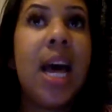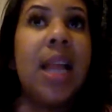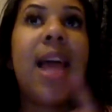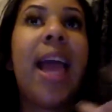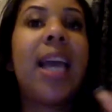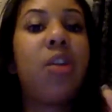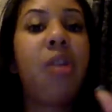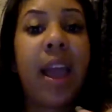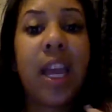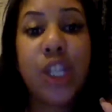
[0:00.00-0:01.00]
like
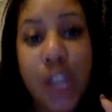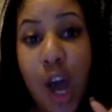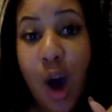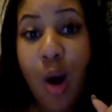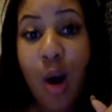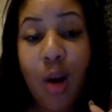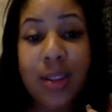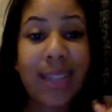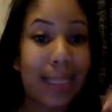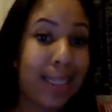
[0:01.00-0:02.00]
cracking jokes,
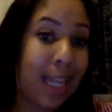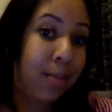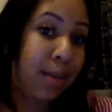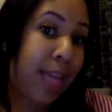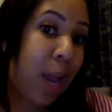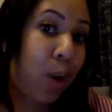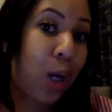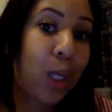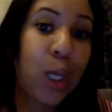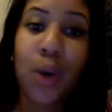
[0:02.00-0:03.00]
telling them they were
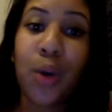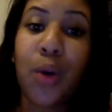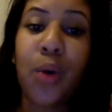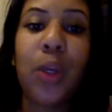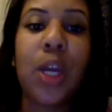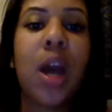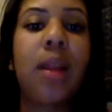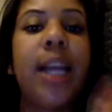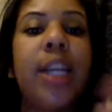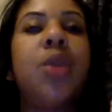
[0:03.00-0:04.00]
cute, you know,
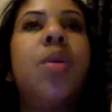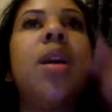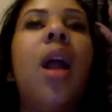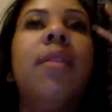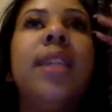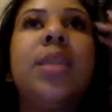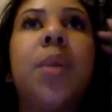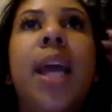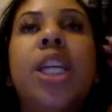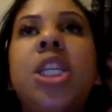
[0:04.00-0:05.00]
like doing all of this
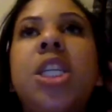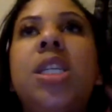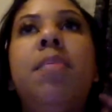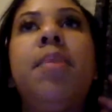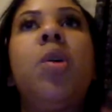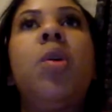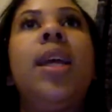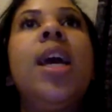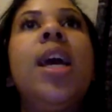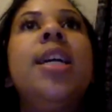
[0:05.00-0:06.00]
relationship
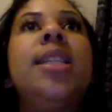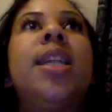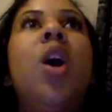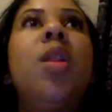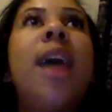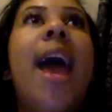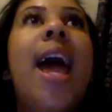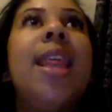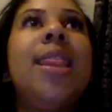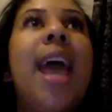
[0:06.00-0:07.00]
building so that
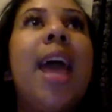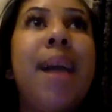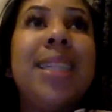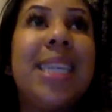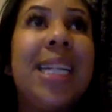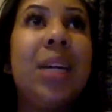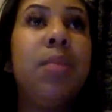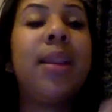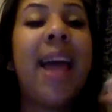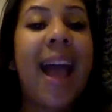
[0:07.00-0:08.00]
they basically would
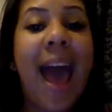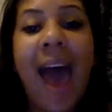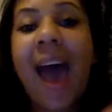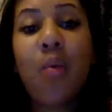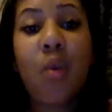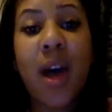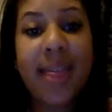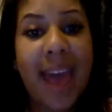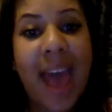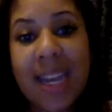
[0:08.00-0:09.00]
be like, I
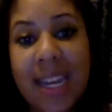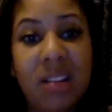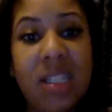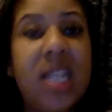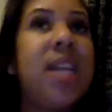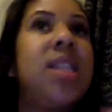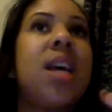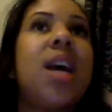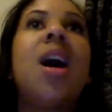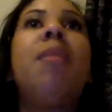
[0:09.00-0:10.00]
want that Delta to
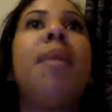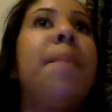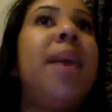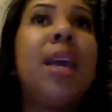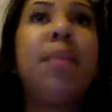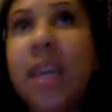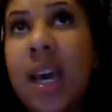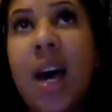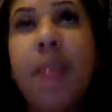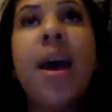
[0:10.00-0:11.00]
come and pick me up